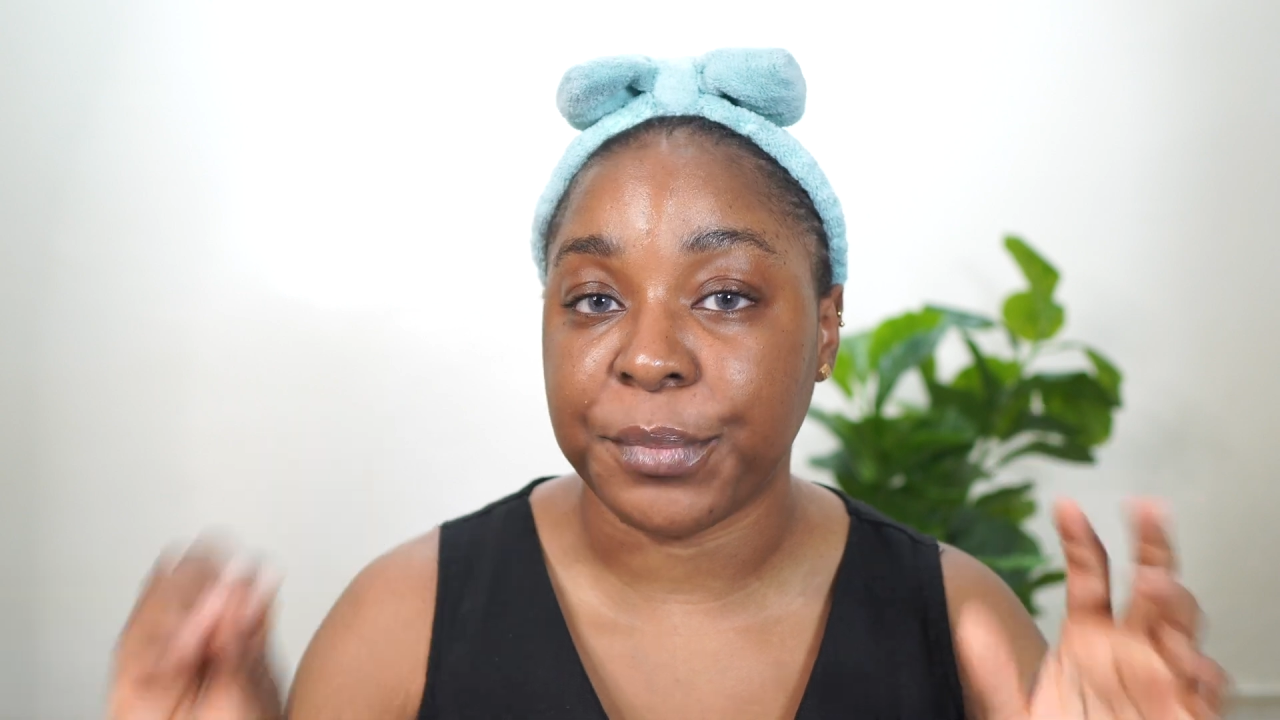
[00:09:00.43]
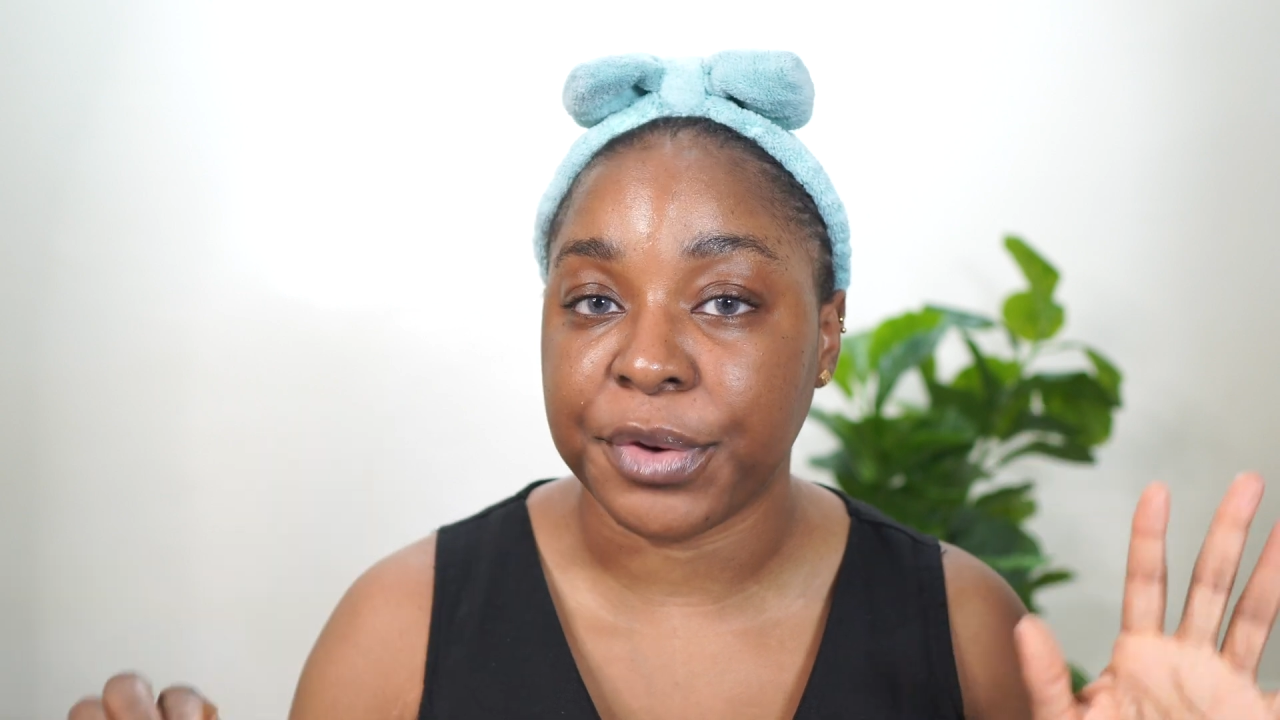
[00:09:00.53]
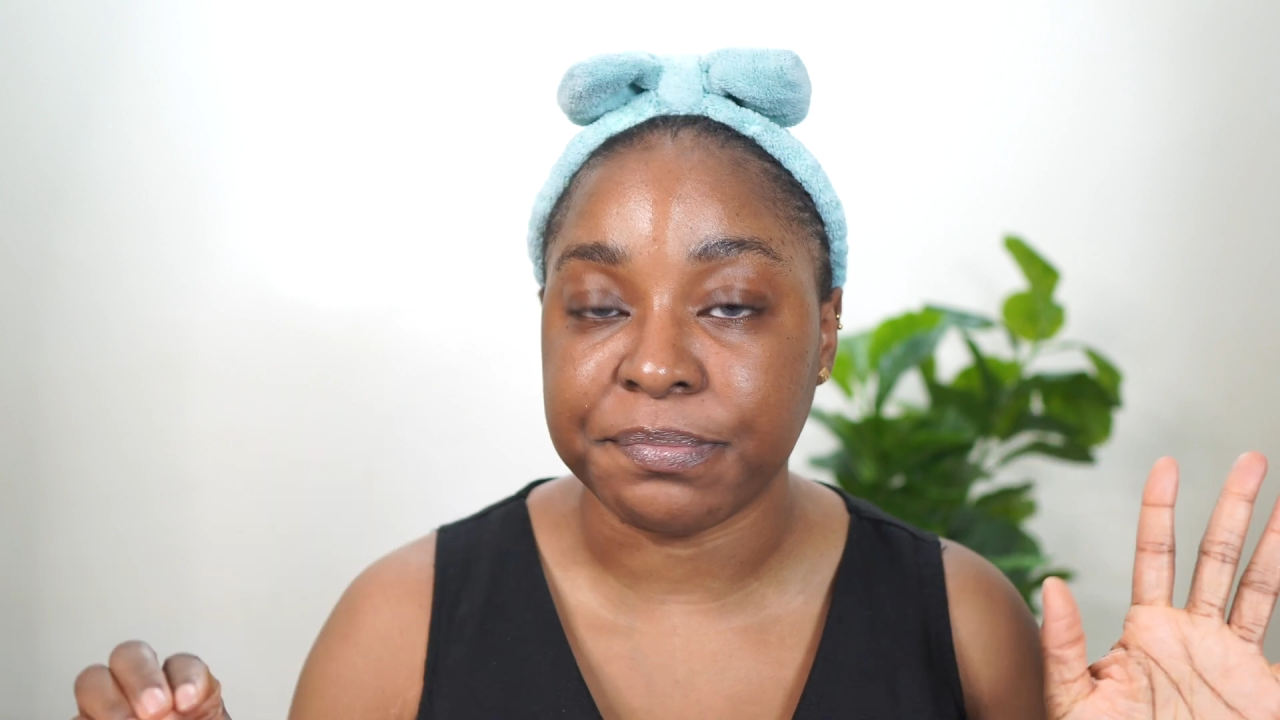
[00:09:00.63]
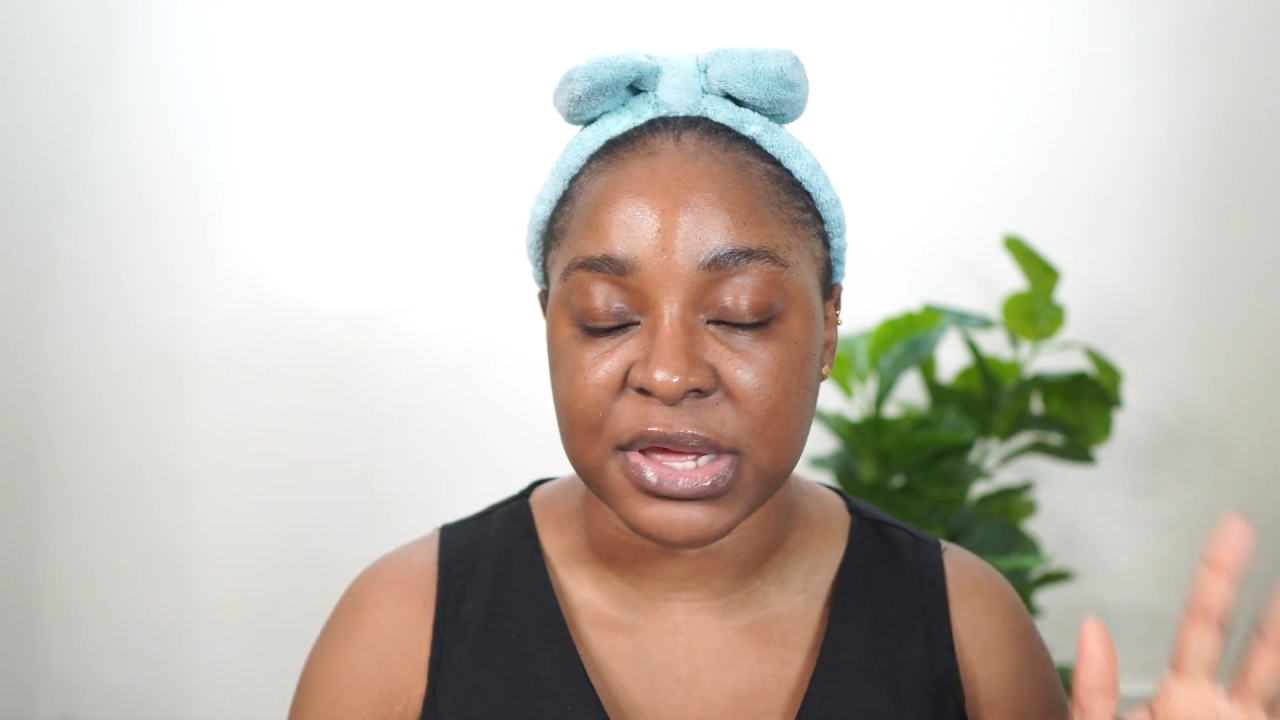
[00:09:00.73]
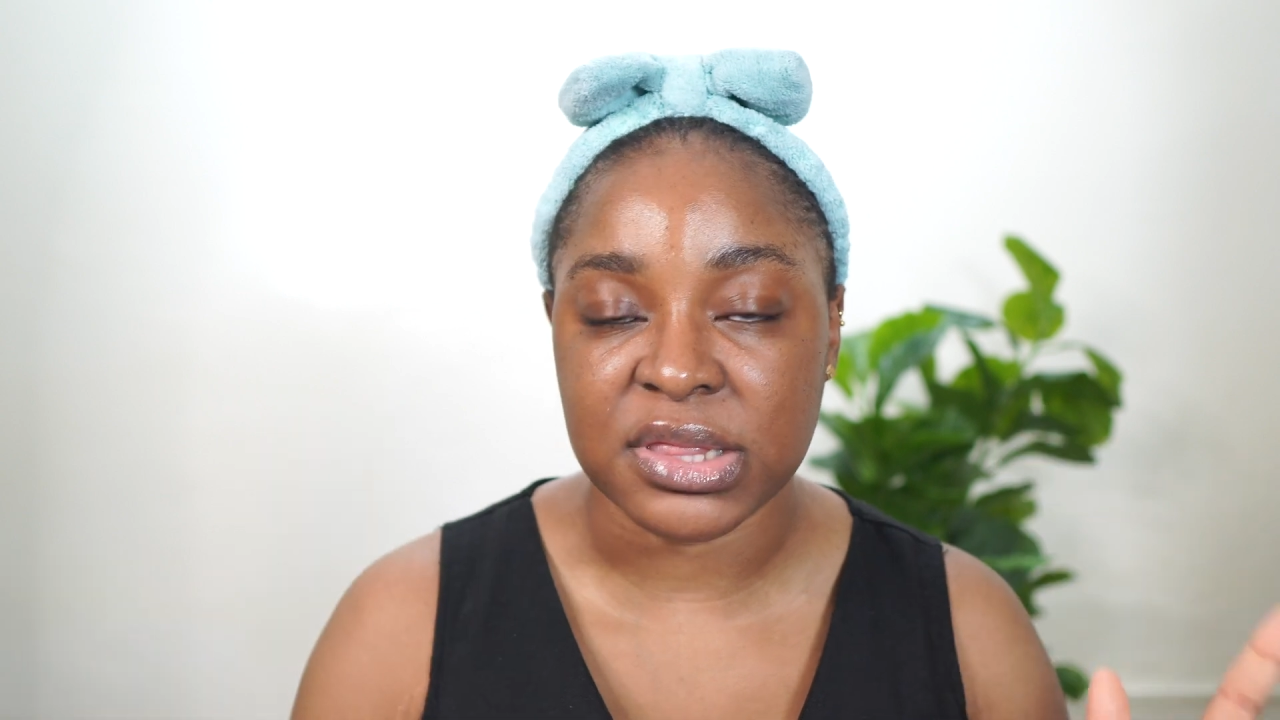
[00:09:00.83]

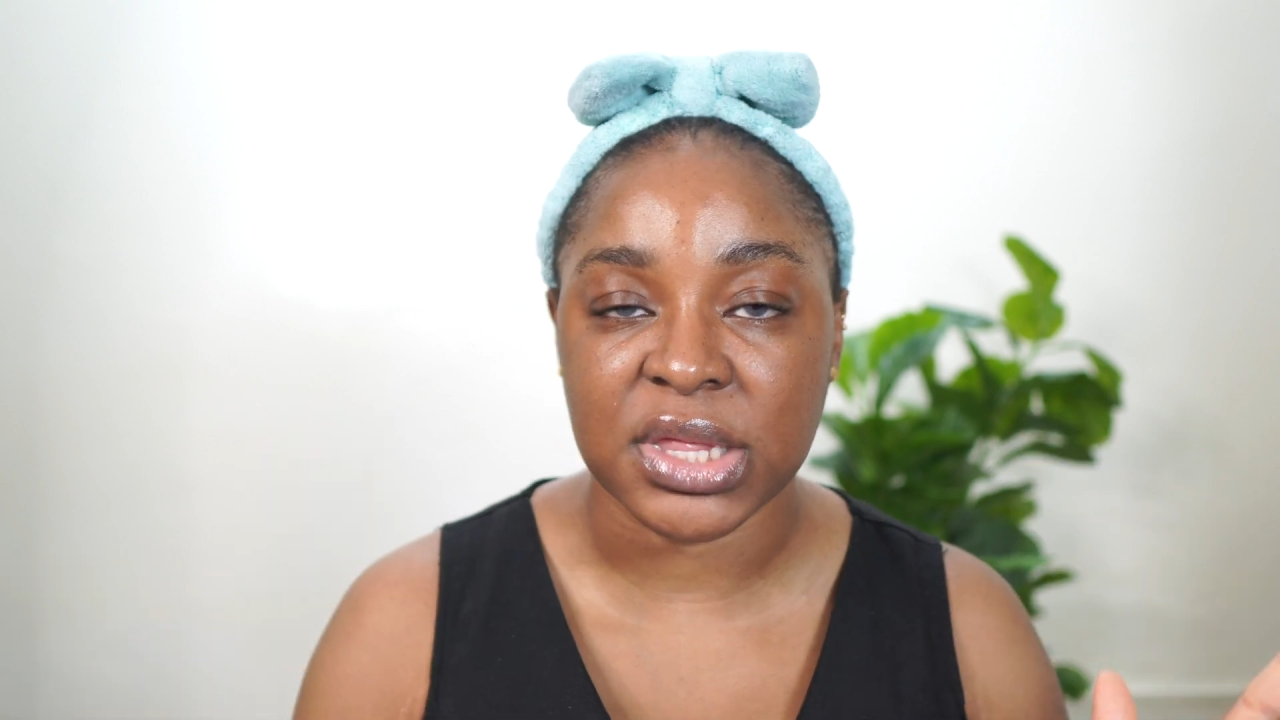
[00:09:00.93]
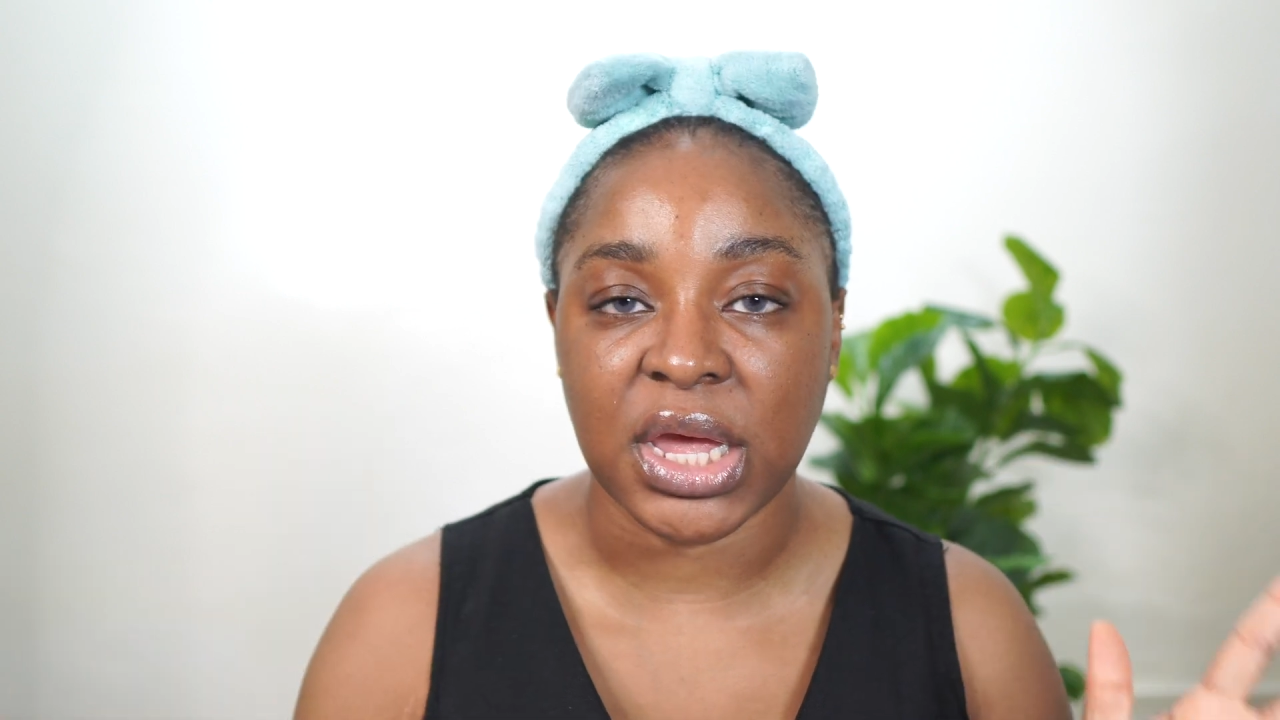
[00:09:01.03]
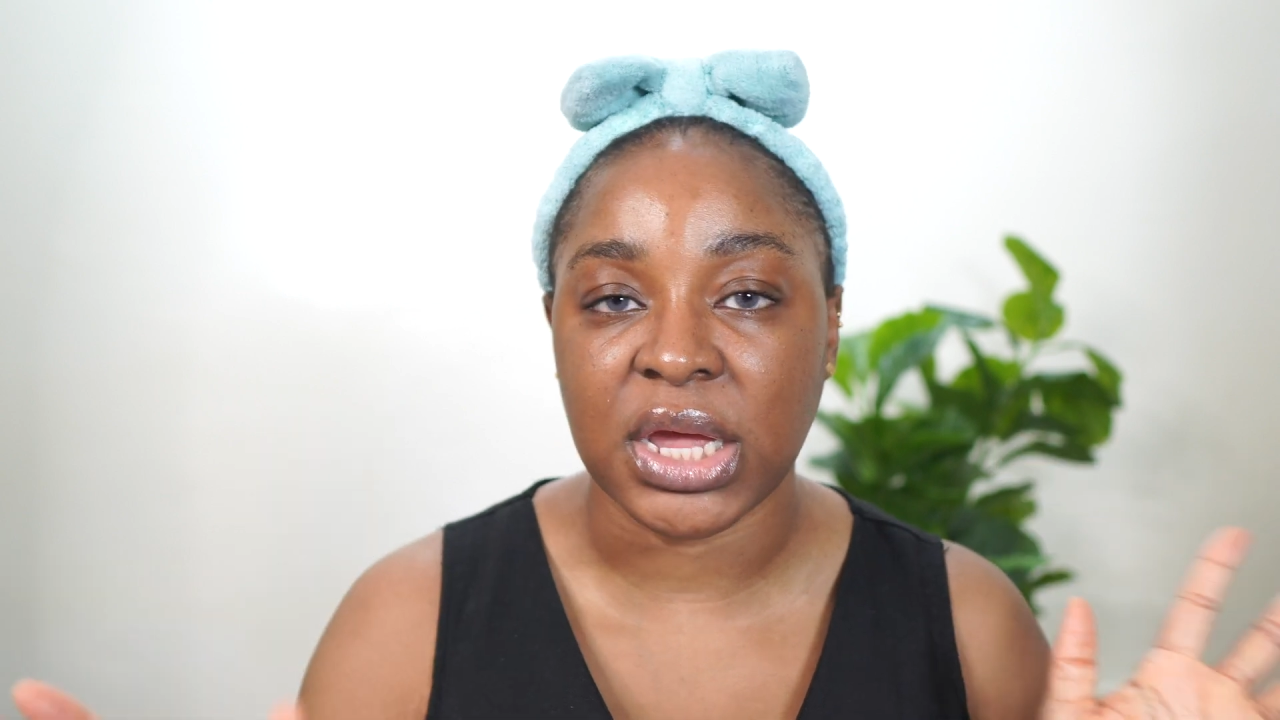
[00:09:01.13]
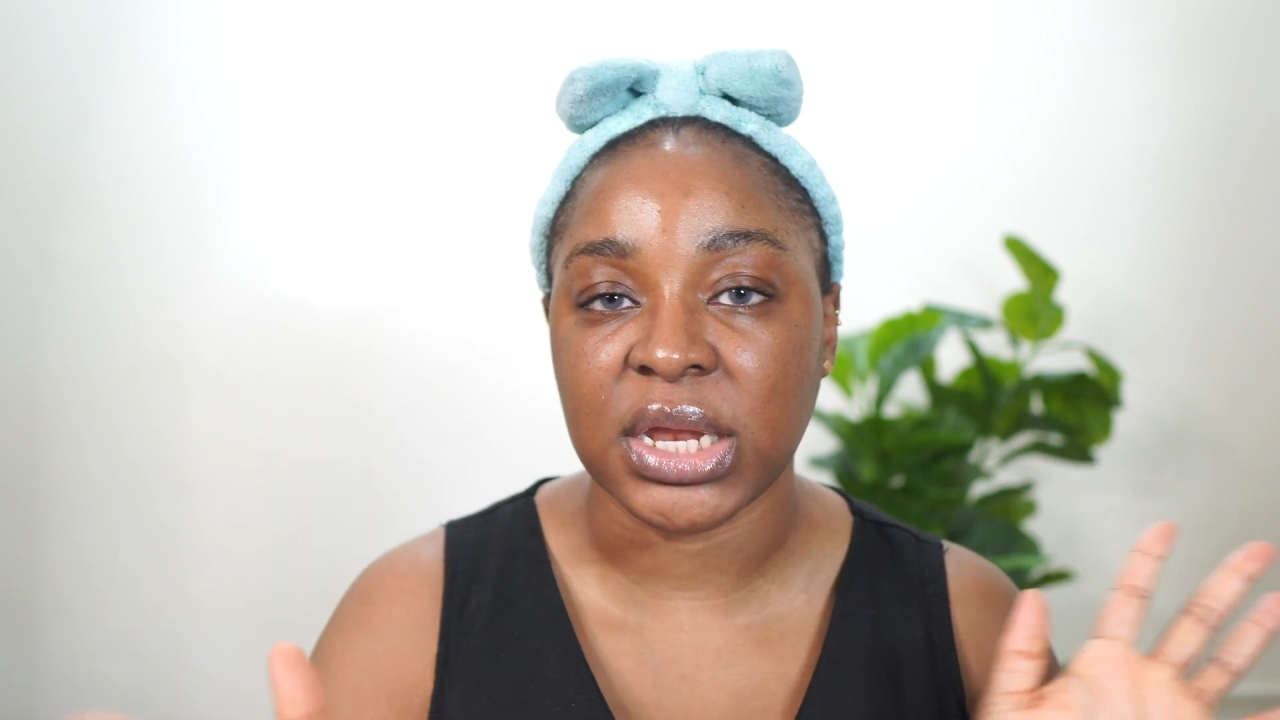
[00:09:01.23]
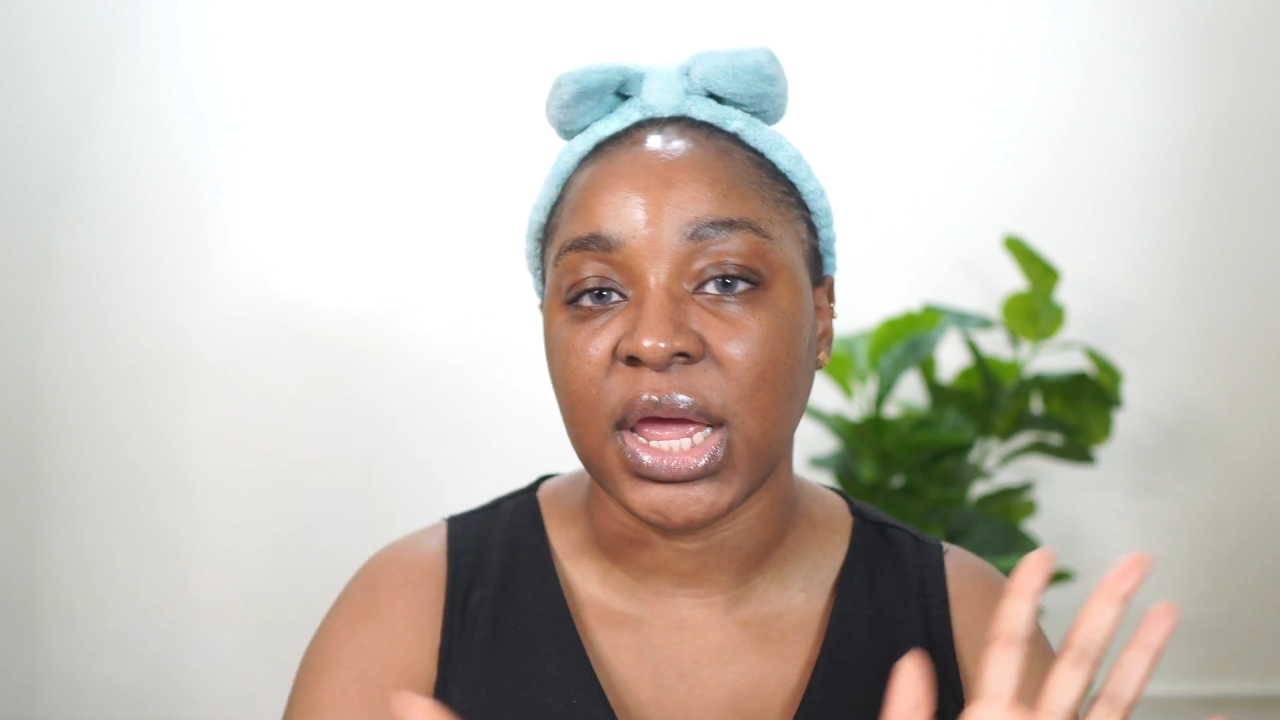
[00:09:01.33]
prep my
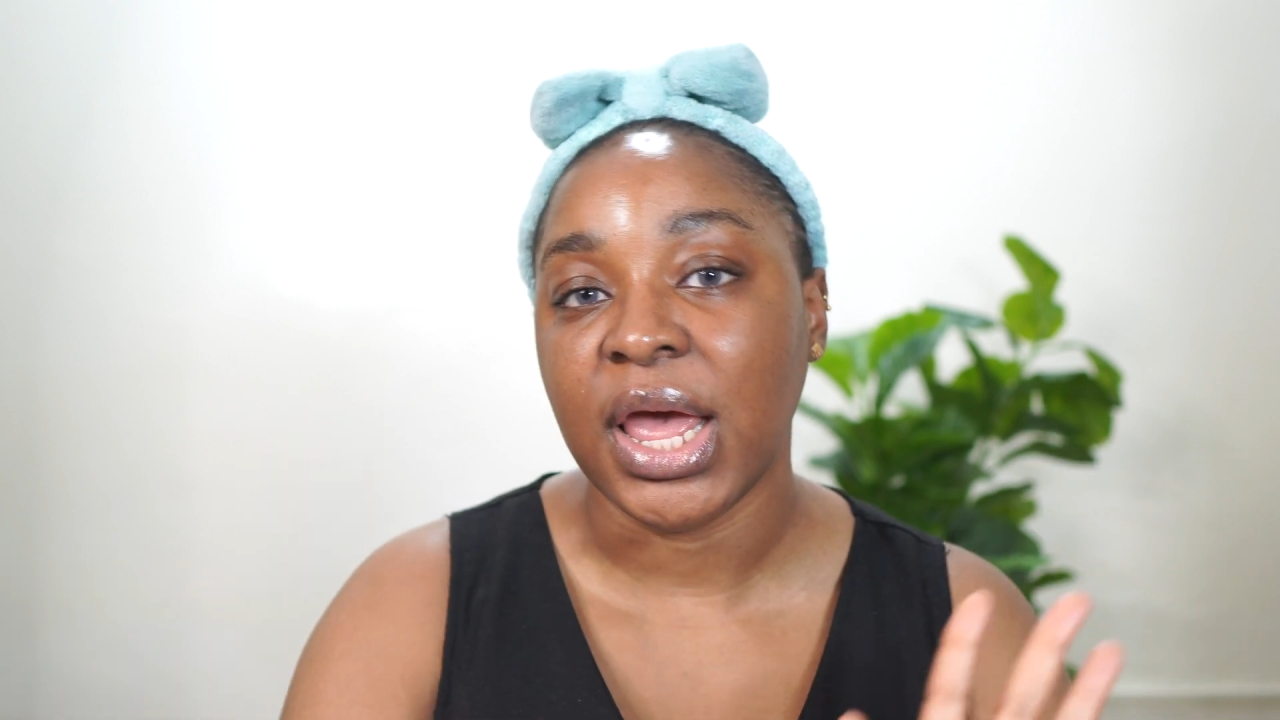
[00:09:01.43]
skin